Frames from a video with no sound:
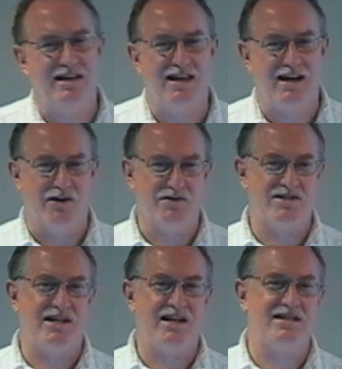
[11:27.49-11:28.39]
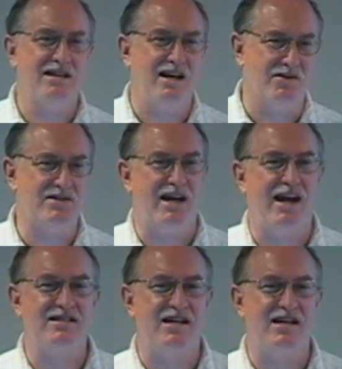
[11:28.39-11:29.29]
you know, six, you know,
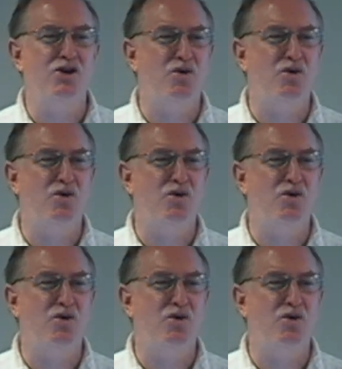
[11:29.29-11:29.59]
eighteen new